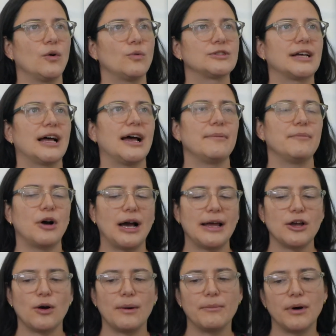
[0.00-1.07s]
was that
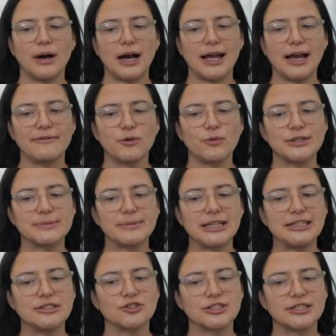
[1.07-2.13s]
I have always
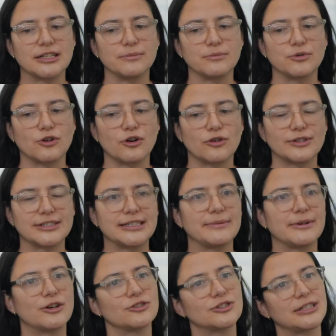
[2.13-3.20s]
been interested in bureaucracy
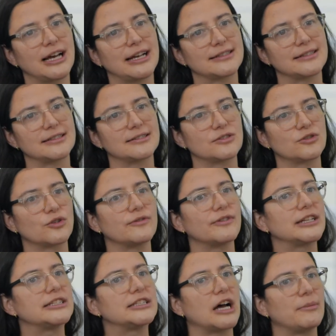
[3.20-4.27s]
because it has a sort of
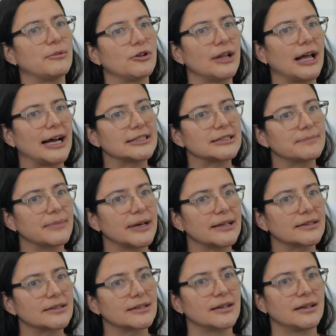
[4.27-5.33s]
a double
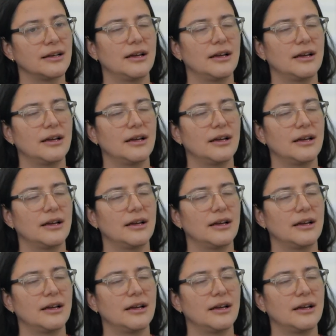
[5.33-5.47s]
aspect.